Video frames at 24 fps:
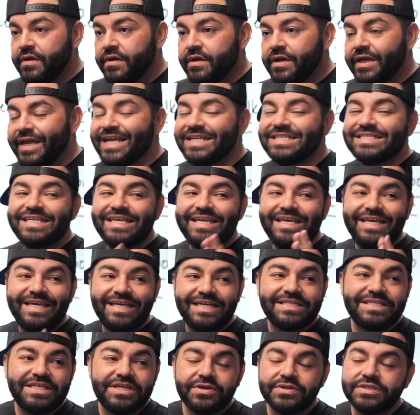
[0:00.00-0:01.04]
it's
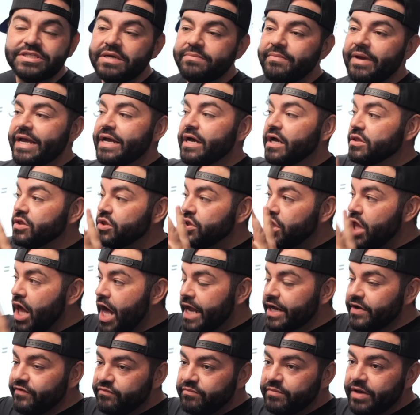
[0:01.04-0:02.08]
easier to make a
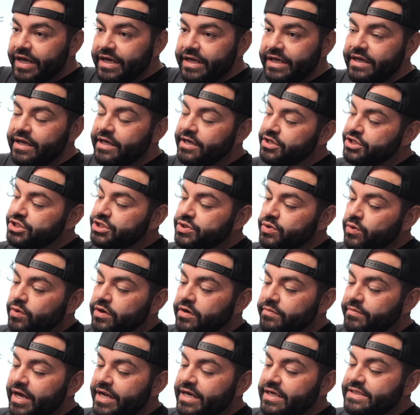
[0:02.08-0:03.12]
lot of money in a short
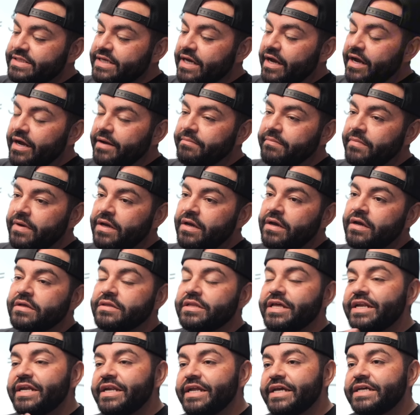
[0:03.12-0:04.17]
amount of time
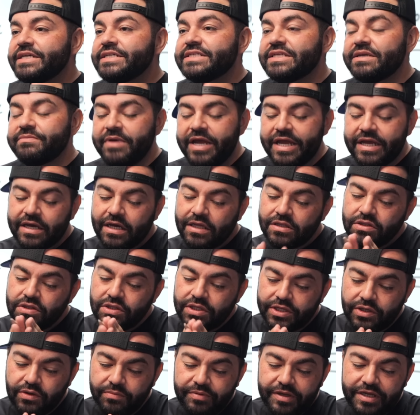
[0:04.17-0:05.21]
than it is to make a
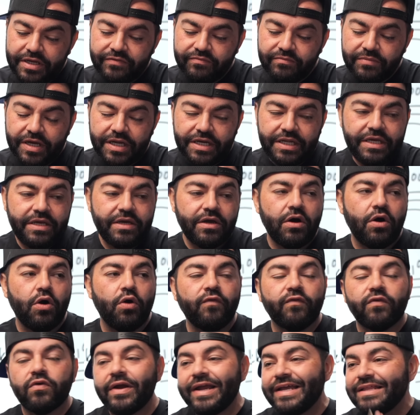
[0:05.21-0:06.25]
little bit of money over a